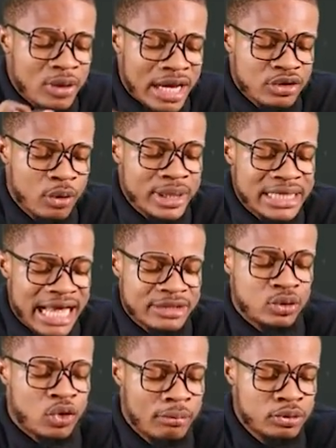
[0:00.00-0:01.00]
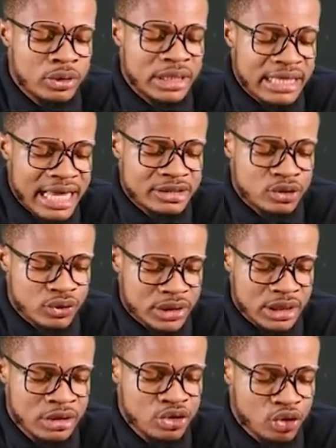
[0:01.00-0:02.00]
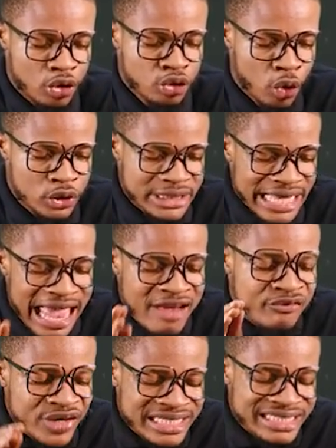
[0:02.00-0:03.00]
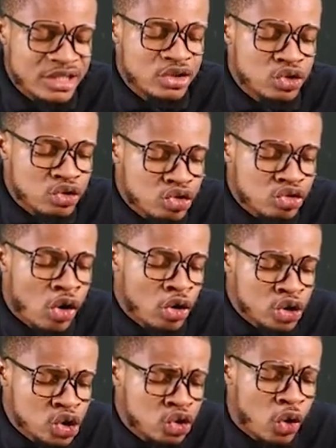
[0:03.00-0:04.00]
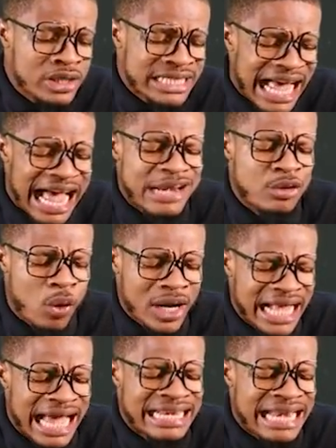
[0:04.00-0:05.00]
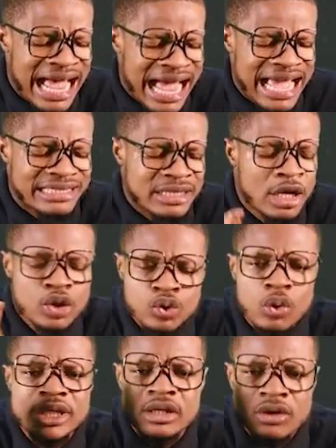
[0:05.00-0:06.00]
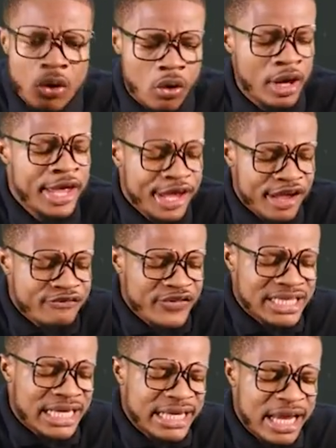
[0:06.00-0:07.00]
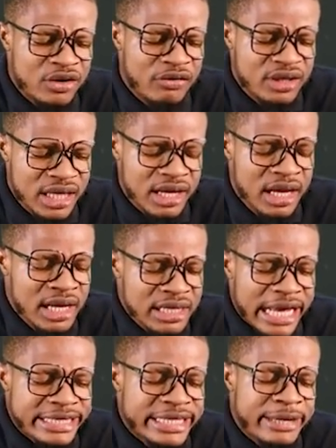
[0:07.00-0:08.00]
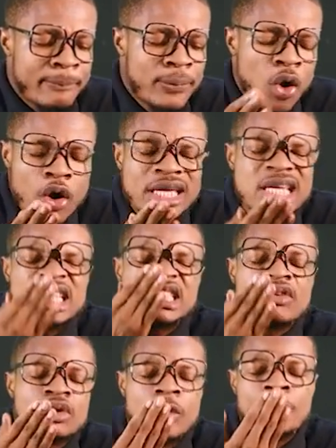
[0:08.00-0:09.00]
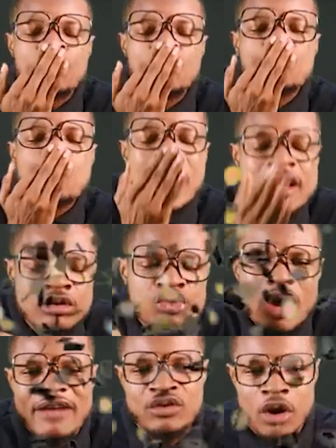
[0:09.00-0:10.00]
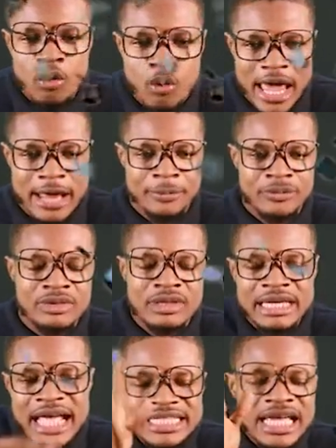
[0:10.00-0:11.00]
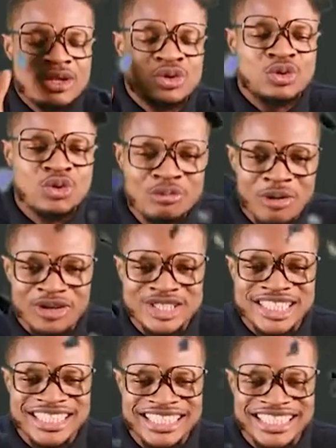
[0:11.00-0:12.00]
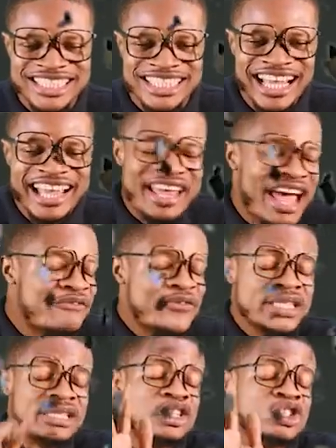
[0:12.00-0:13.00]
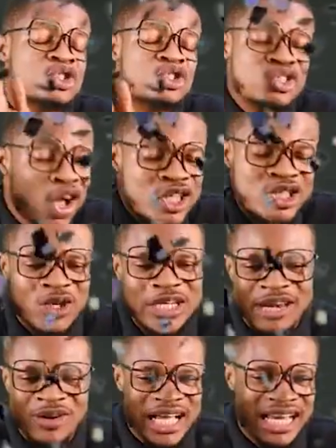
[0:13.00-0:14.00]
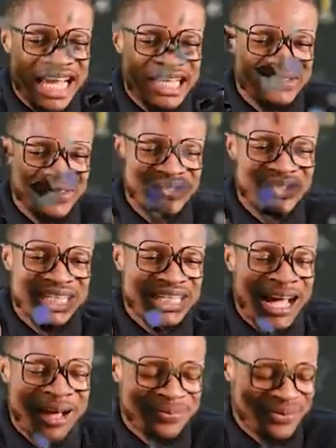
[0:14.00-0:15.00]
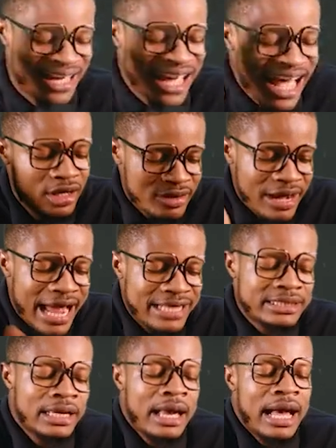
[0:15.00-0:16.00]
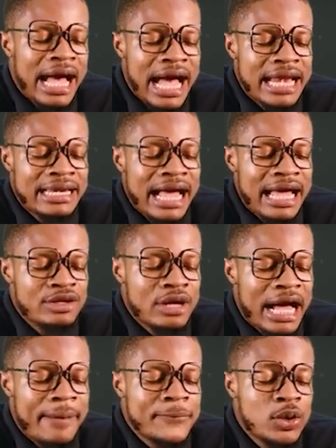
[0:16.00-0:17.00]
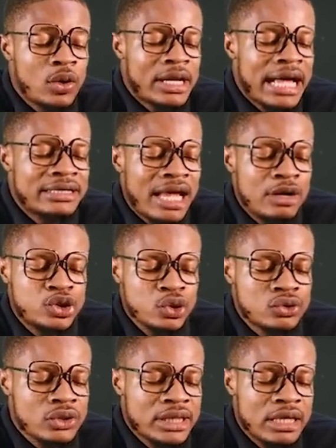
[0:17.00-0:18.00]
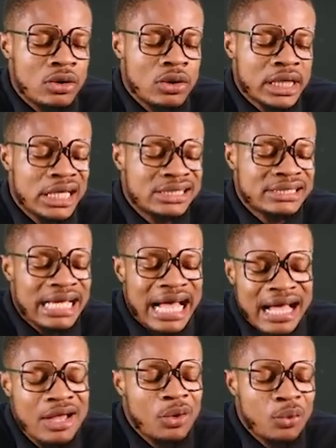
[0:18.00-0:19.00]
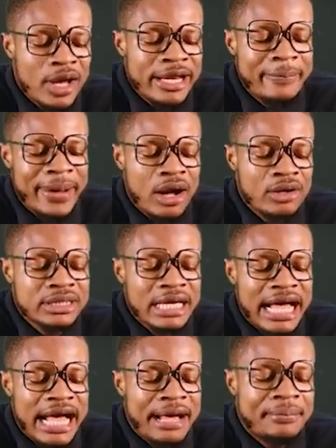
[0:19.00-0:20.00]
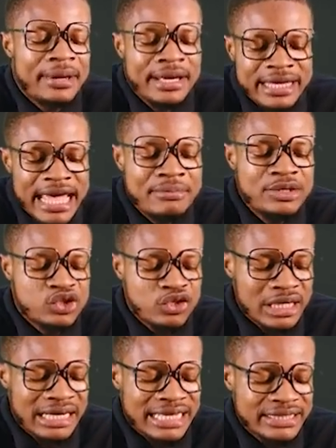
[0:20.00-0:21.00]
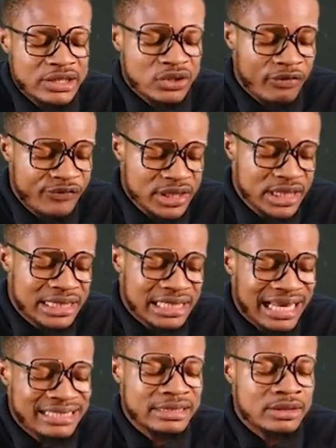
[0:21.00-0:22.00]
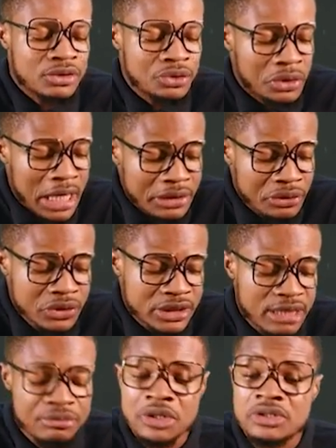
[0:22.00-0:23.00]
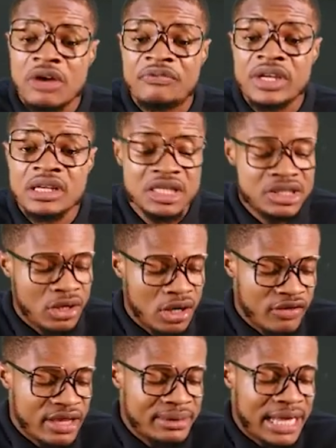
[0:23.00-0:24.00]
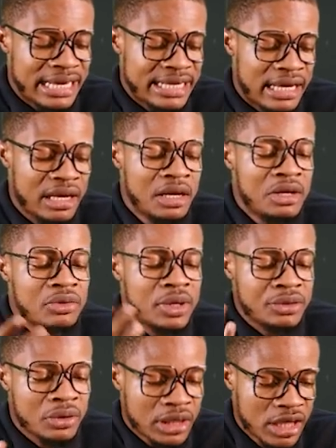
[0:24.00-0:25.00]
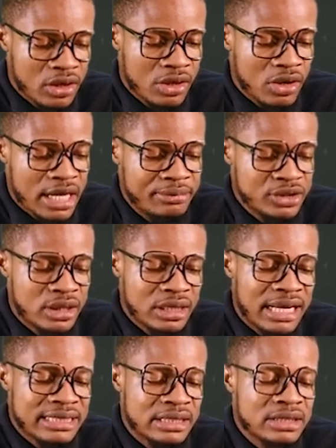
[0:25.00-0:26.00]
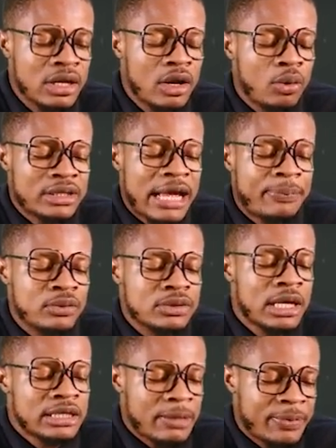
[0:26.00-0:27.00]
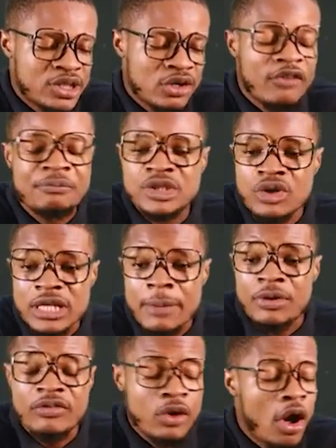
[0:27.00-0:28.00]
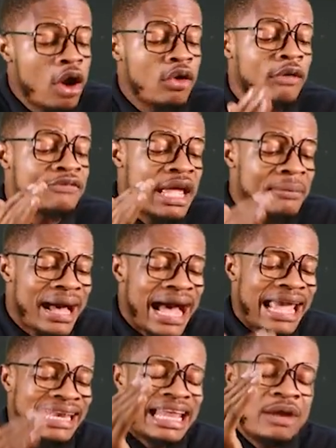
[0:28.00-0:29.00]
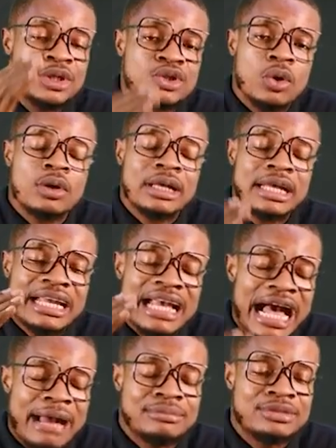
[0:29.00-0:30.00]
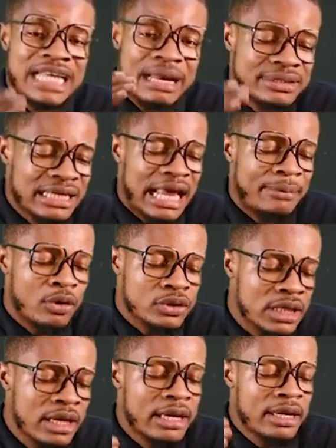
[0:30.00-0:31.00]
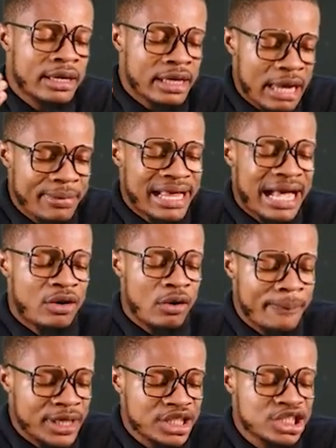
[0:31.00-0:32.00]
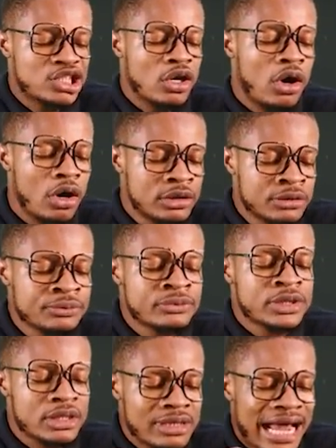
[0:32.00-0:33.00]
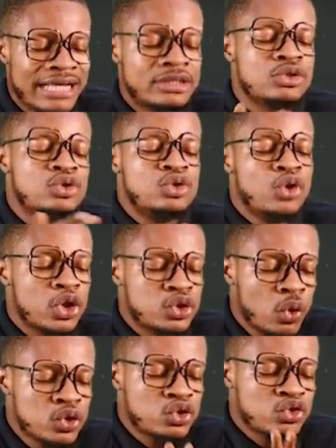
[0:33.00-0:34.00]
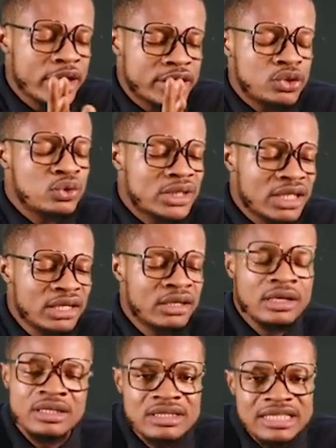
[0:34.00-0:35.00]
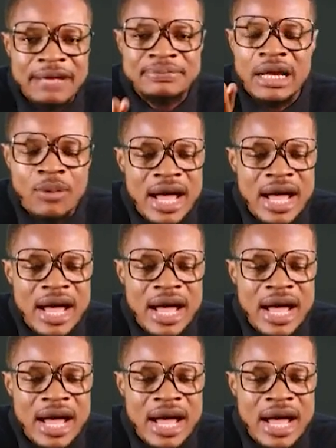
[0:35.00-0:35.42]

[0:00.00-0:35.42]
are done with that. You come to the next. You see your notes. Everything structured and organized to the core. In fact, at the end of the day, there is a blow kiss for you. You have done well. Get out. You too much. Everything is structured and organized for you in the app, right? And you can now choose to say, okay, sir, what about chemistry classes or physics classes? You can do same. Use of English, all of them, they are there. When you click on your chemistry classes, what happens? Separation of mixtures and purification. All of them are in line with your JAMB syllabus. Chemical combination, right? It just goes straight. You see, chapter